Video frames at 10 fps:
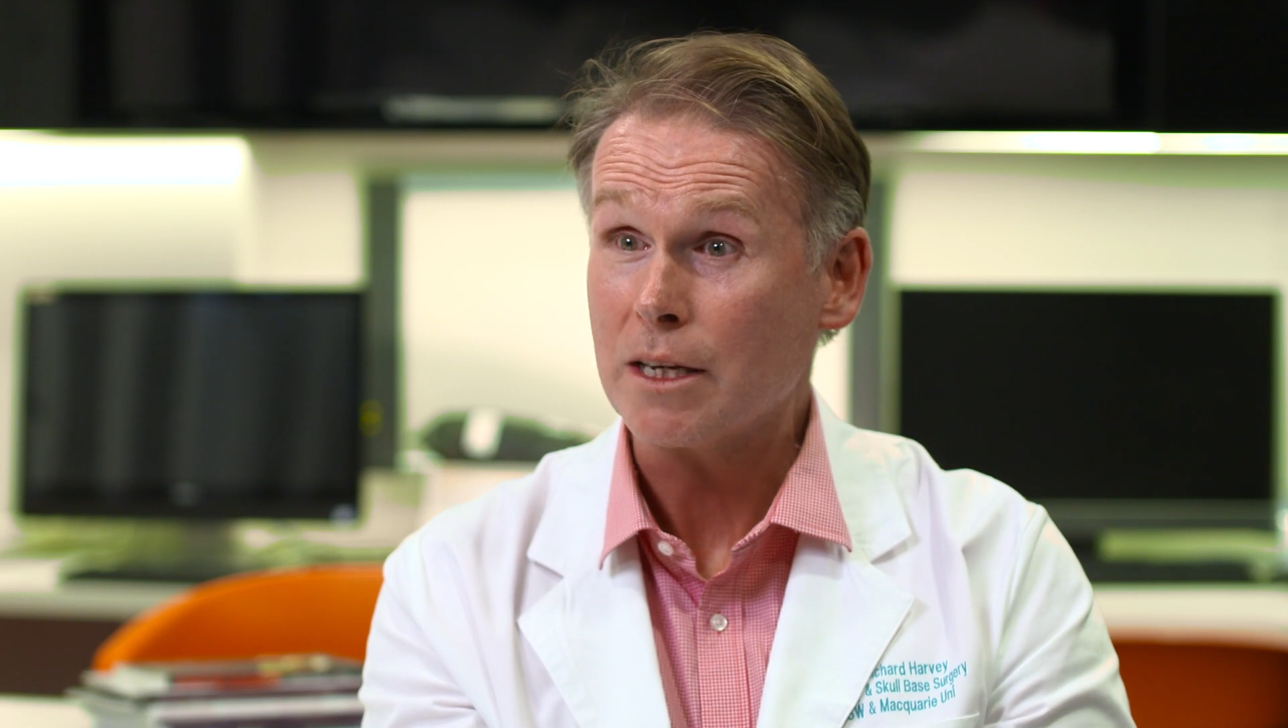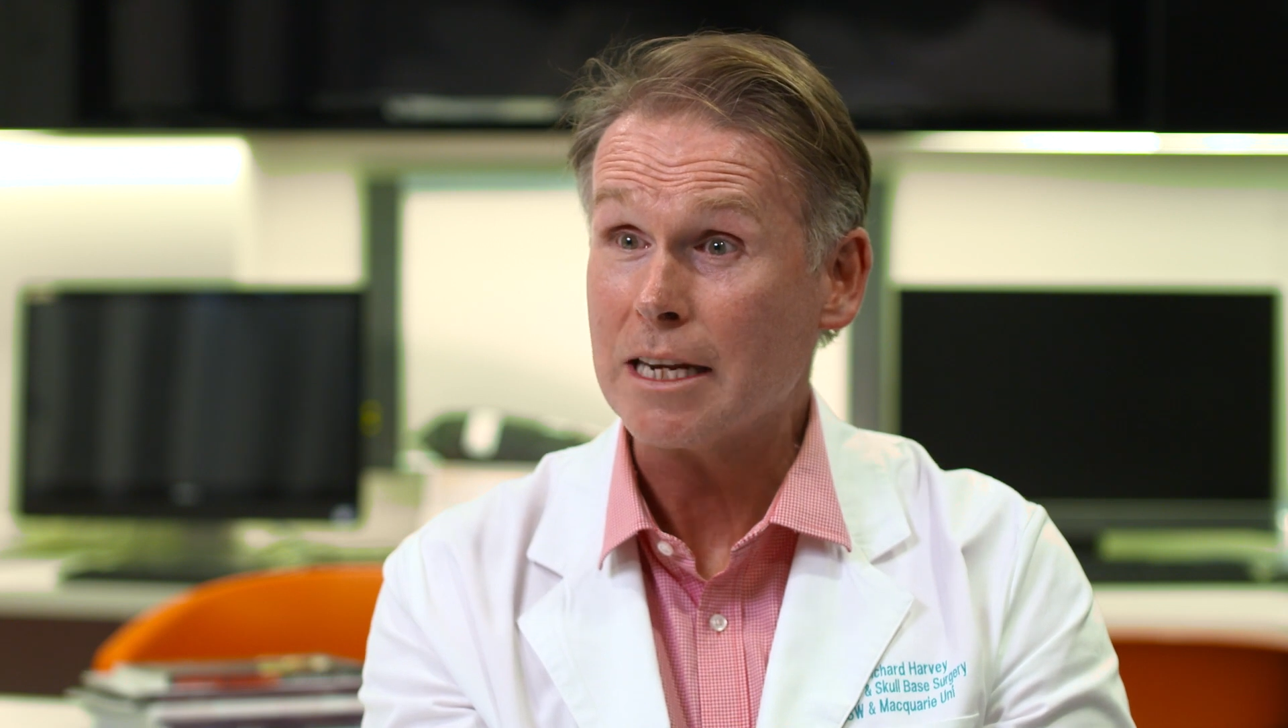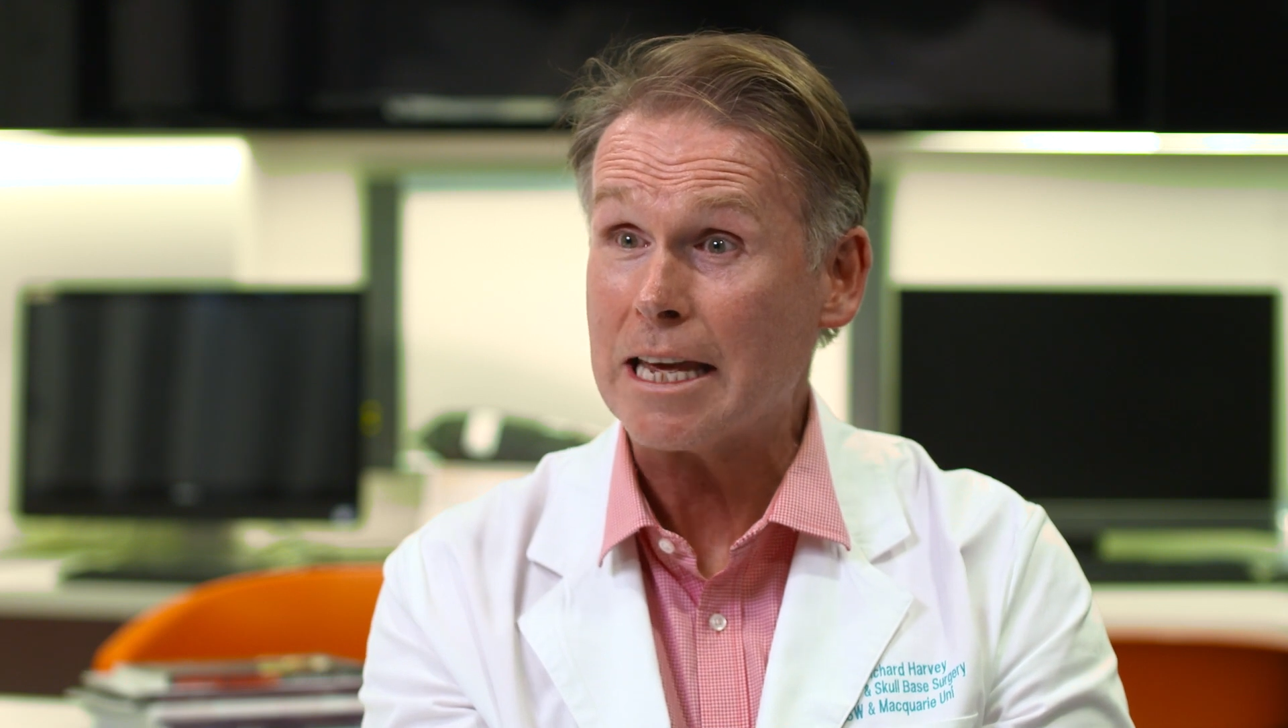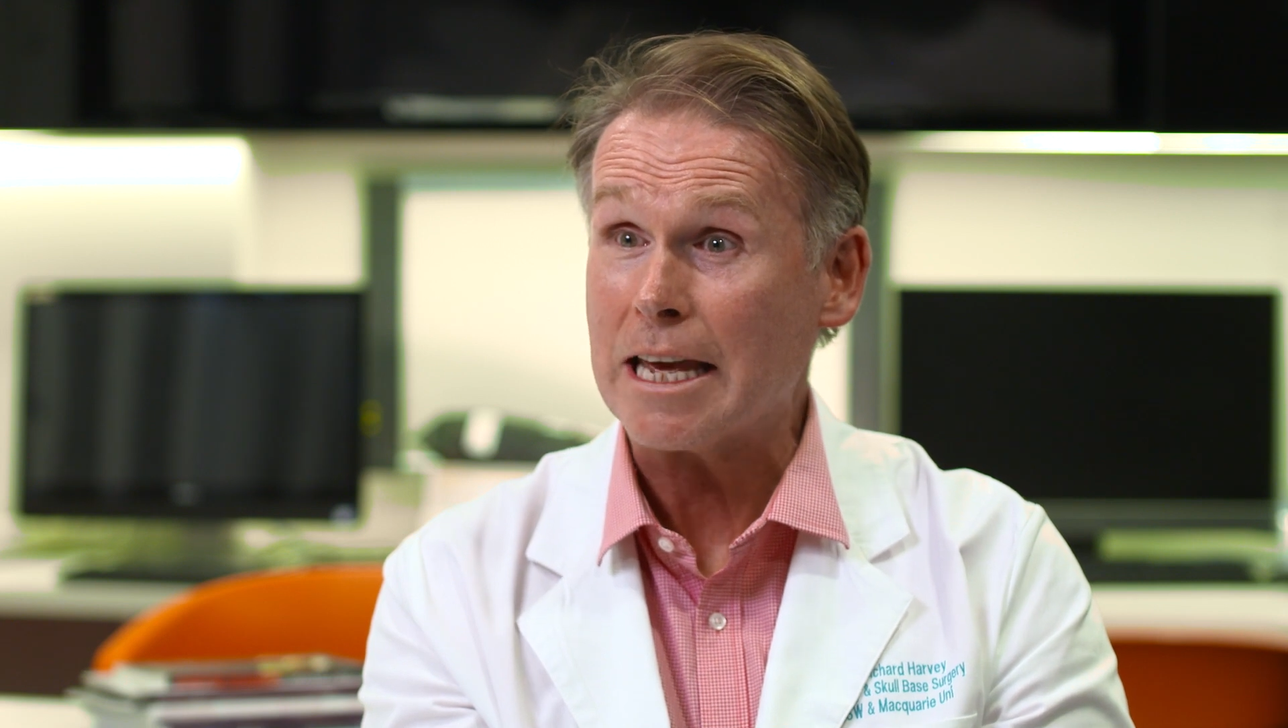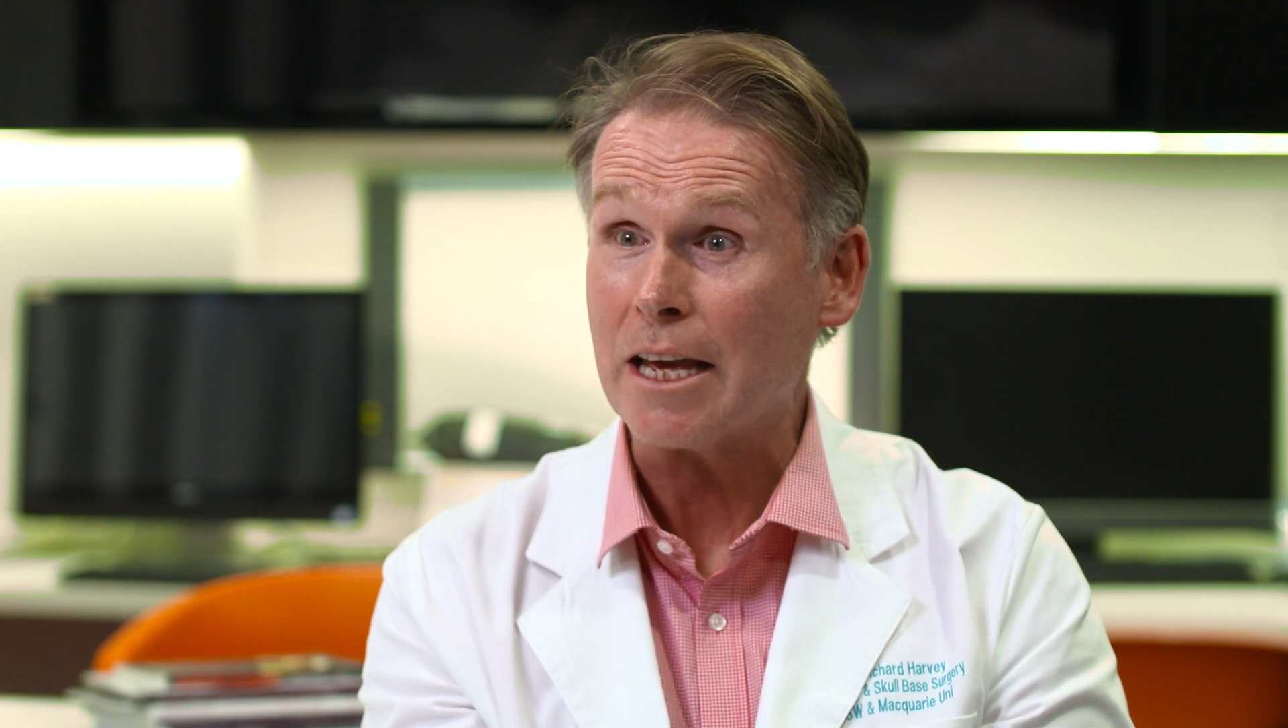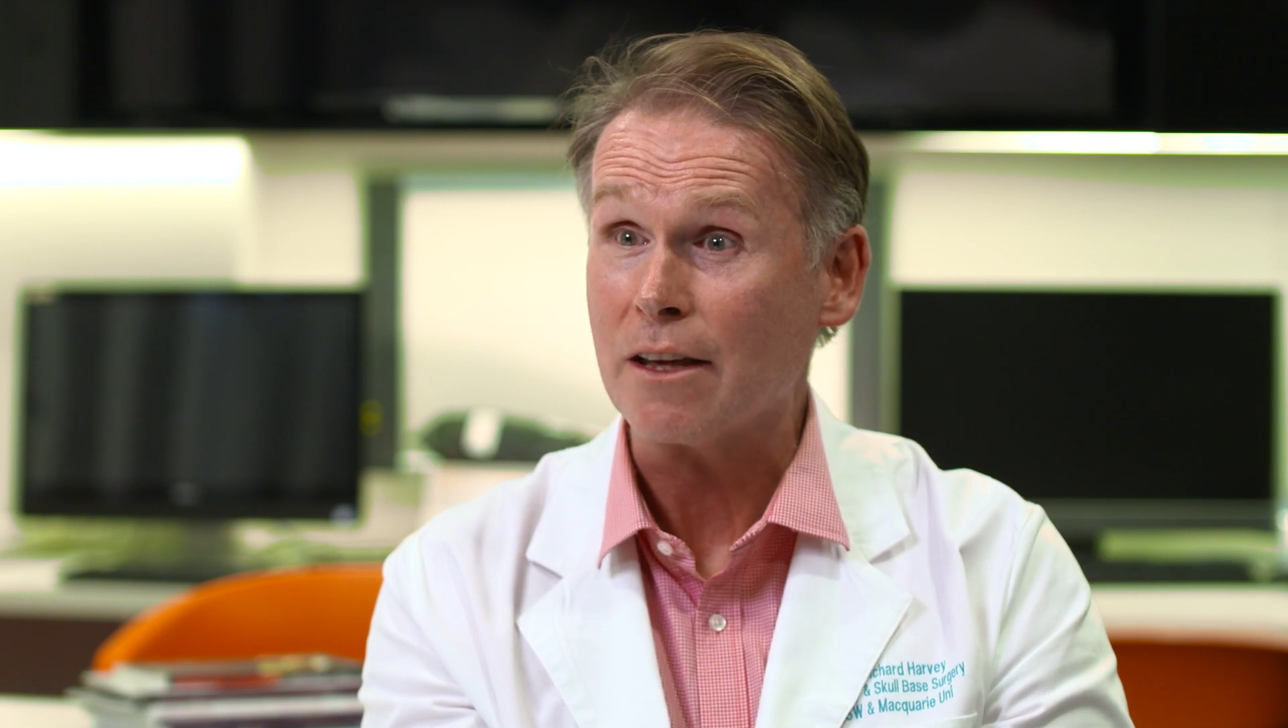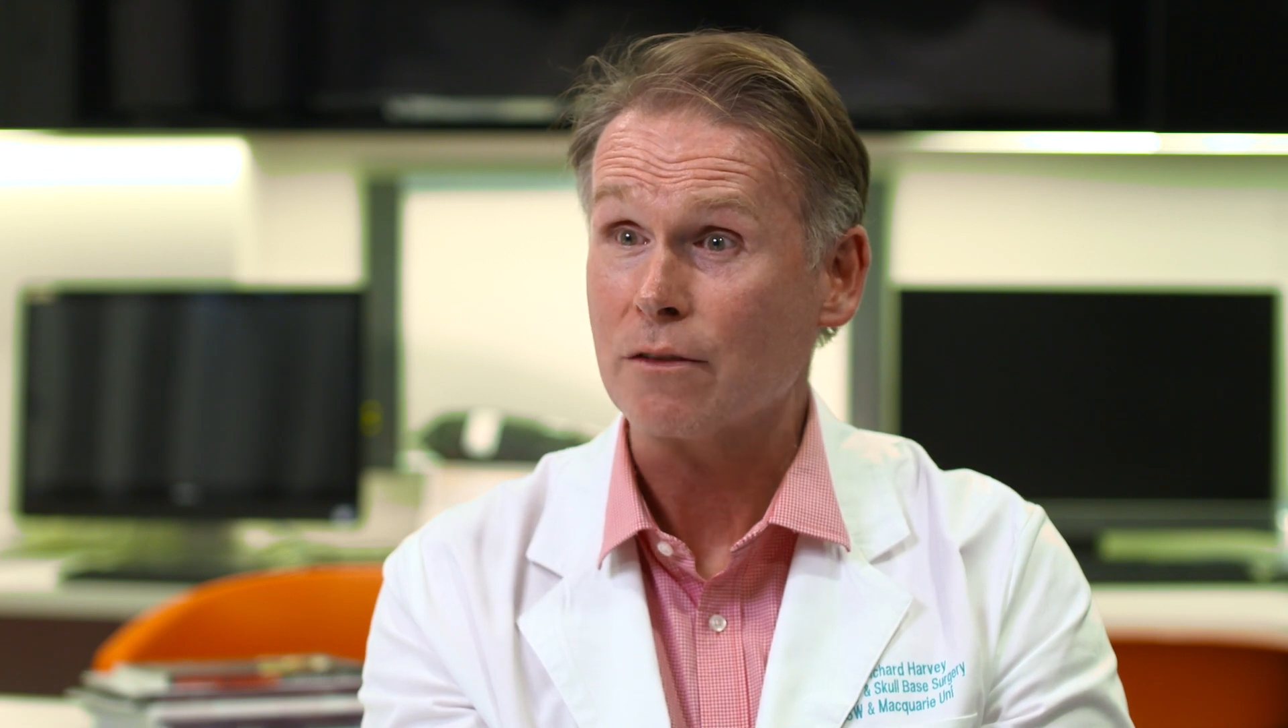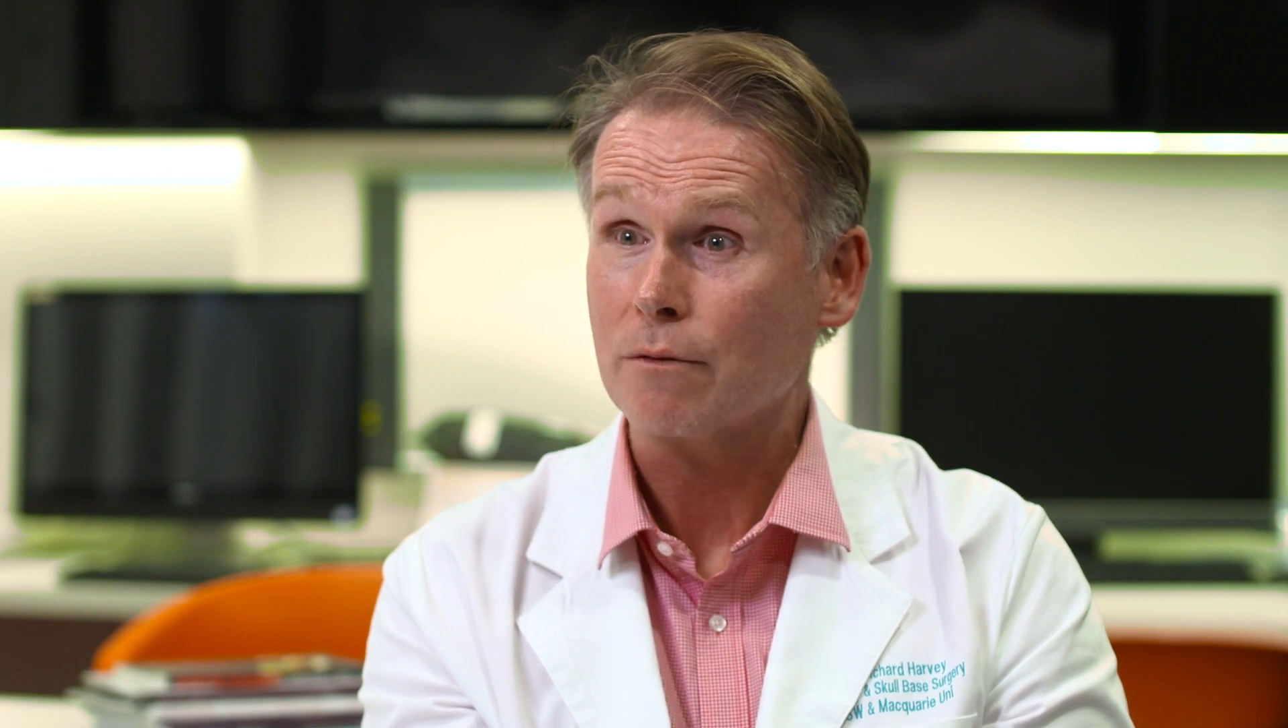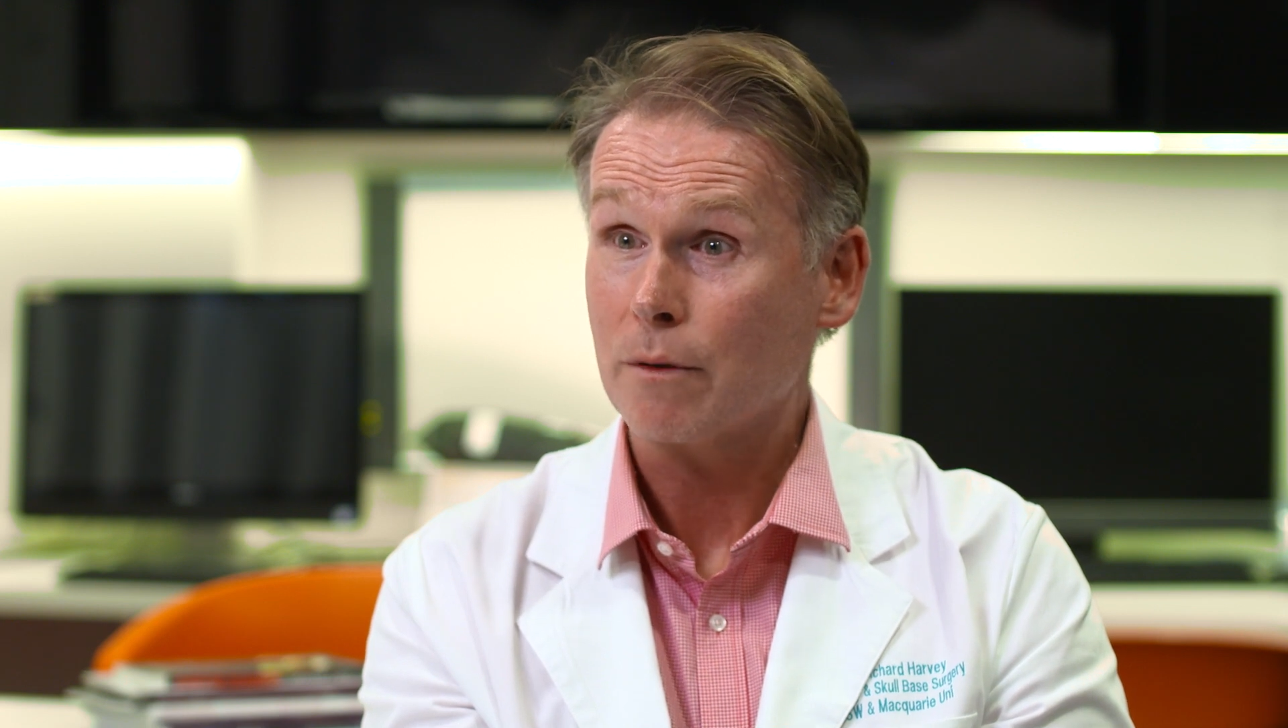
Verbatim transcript: tears,